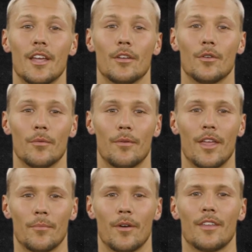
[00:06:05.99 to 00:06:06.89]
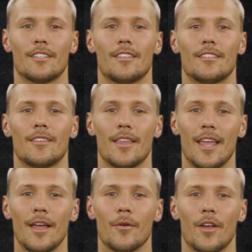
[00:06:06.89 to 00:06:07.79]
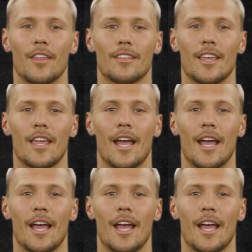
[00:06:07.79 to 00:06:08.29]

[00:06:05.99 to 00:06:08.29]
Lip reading: you can better process, analyze,